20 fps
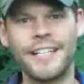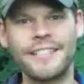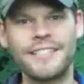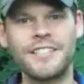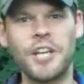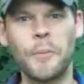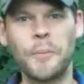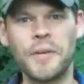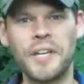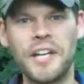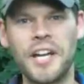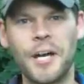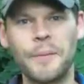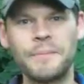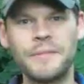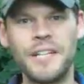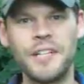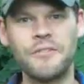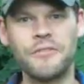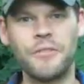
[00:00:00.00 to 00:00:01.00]
stumping
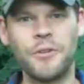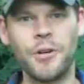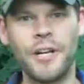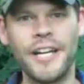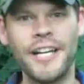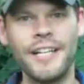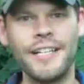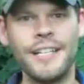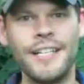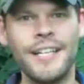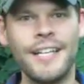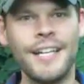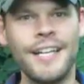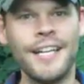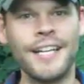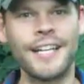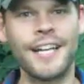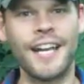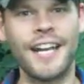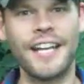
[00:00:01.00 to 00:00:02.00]
update for you.
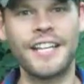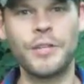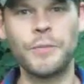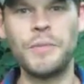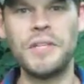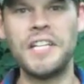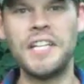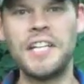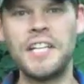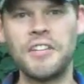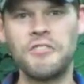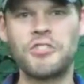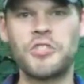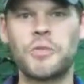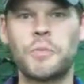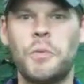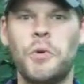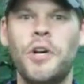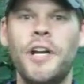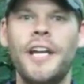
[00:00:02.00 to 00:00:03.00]
Kind of at the beginning of
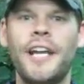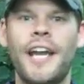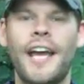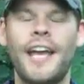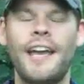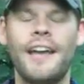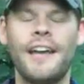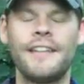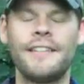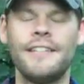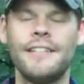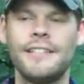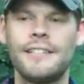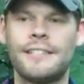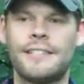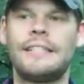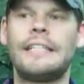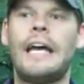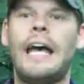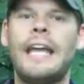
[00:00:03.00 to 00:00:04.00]
spring, I had
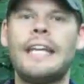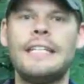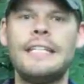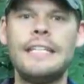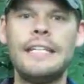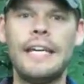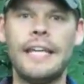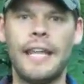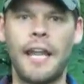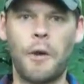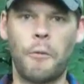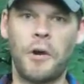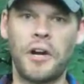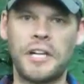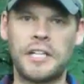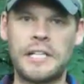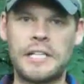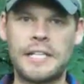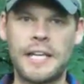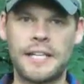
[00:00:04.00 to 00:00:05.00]
this idea that I
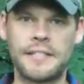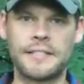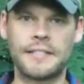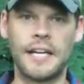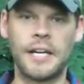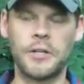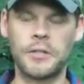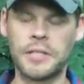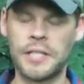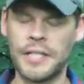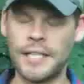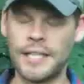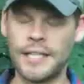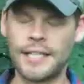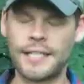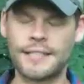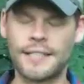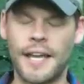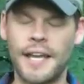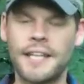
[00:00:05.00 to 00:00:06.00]
wanted to test out
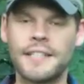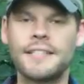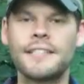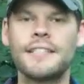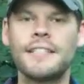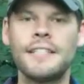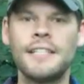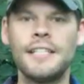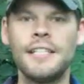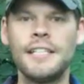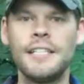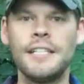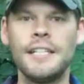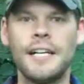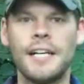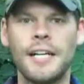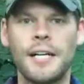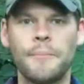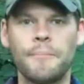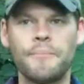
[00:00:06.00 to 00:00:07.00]
because I had seen,
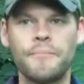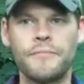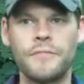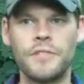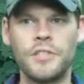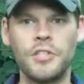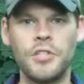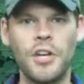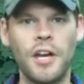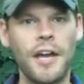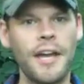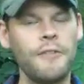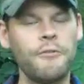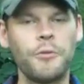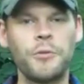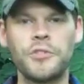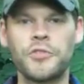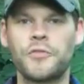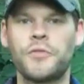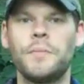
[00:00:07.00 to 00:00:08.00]

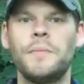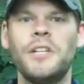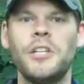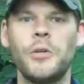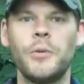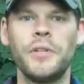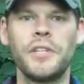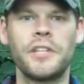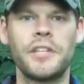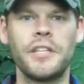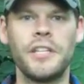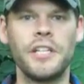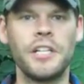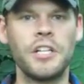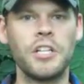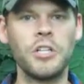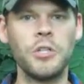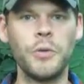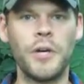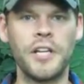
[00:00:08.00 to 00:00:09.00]
everyone's familiar with
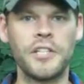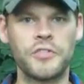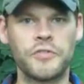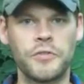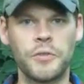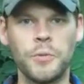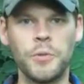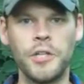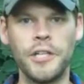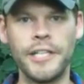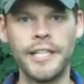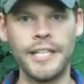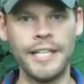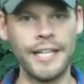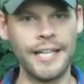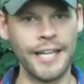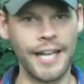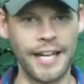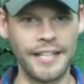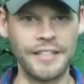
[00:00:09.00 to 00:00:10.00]
the glue-ons for wood
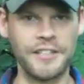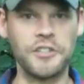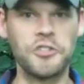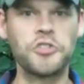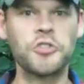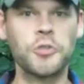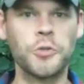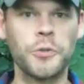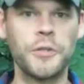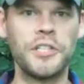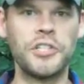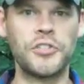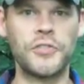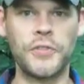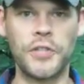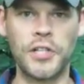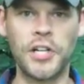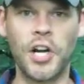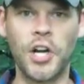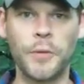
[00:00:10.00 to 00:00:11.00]
and then the screw-ins
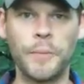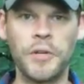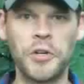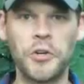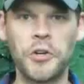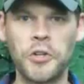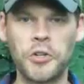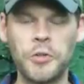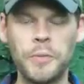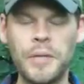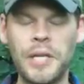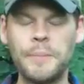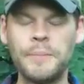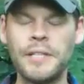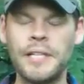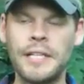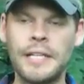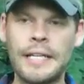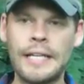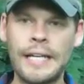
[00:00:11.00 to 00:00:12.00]
for carbon or aluminum.
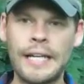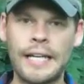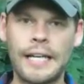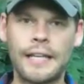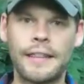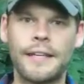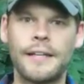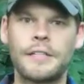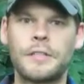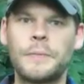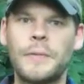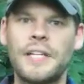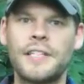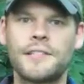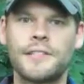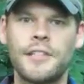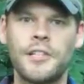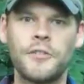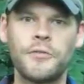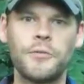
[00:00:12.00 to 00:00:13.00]
And I thought to
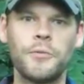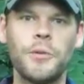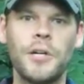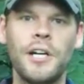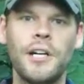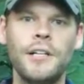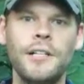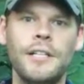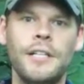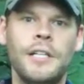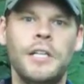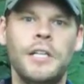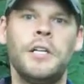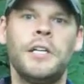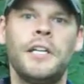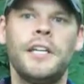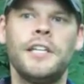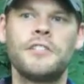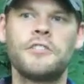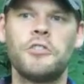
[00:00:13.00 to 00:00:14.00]
myself, well,
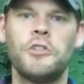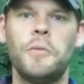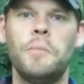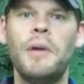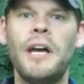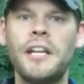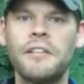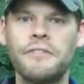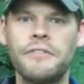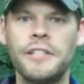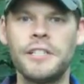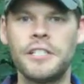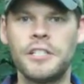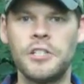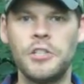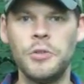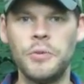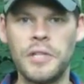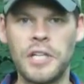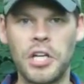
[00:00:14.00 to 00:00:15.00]
is there a benefit
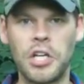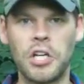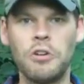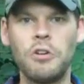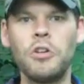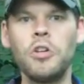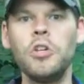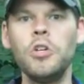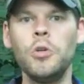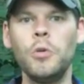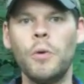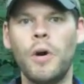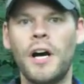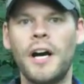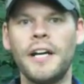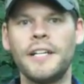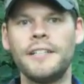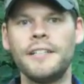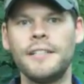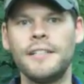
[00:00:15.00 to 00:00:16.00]
to doing a
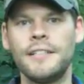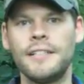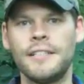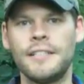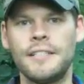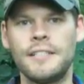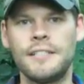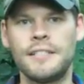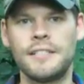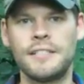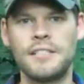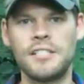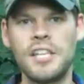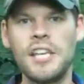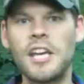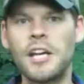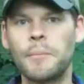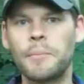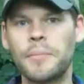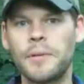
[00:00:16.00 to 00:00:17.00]
glue-on
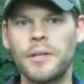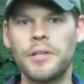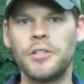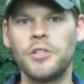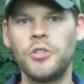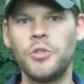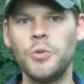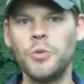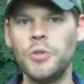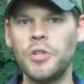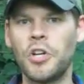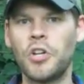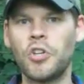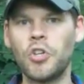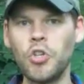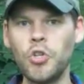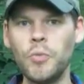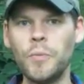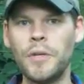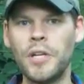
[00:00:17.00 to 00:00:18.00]
tip to an
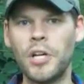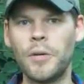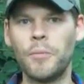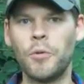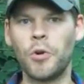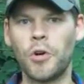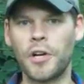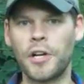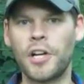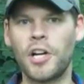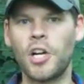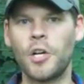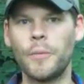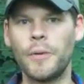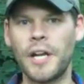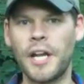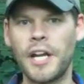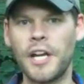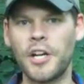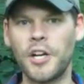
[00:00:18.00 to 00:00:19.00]
aluminum or a
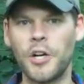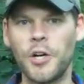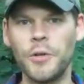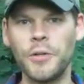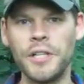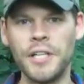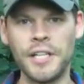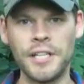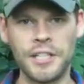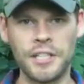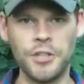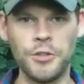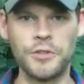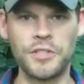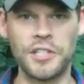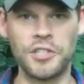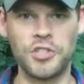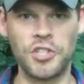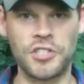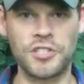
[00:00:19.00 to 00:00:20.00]
carbon arrow
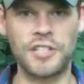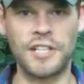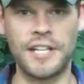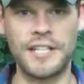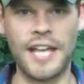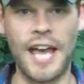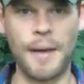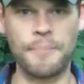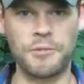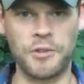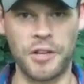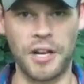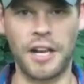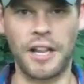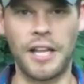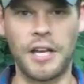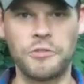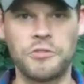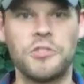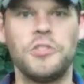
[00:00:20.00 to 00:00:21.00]
using just an adapter that
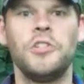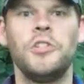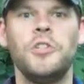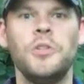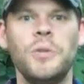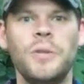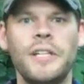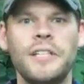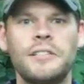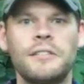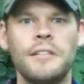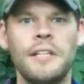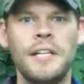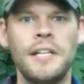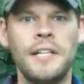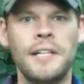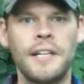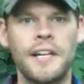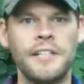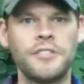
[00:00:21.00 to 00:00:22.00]
allows you to do this?
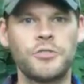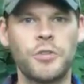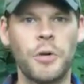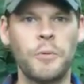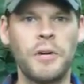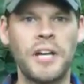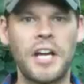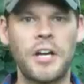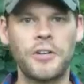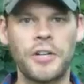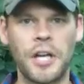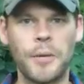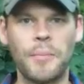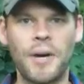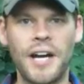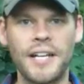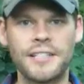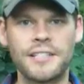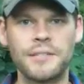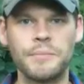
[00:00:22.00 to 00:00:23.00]
And so I went out and I
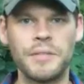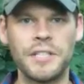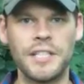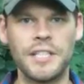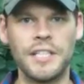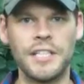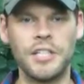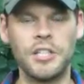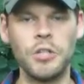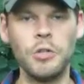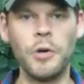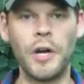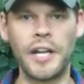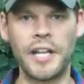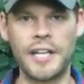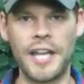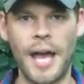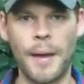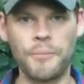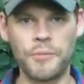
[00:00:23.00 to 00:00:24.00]
bought some of the glue-on
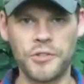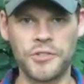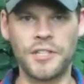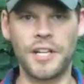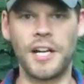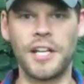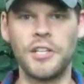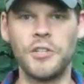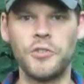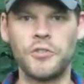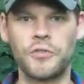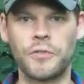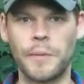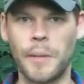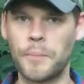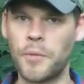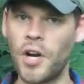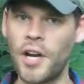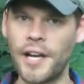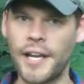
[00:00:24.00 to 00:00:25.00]
adapters that I use for
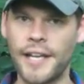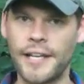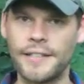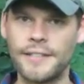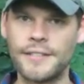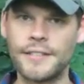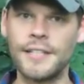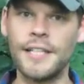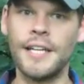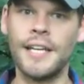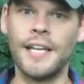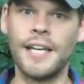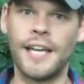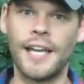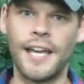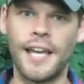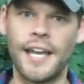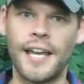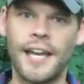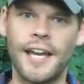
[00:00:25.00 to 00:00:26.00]
my broadheads
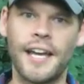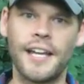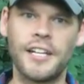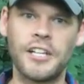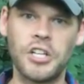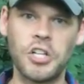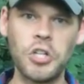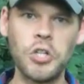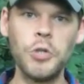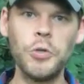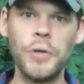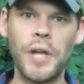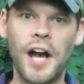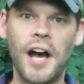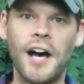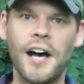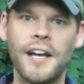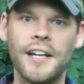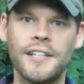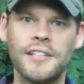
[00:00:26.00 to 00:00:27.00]
and glued
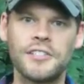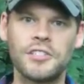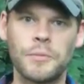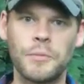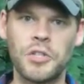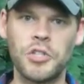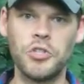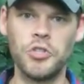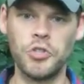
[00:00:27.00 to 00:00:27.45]
on some of the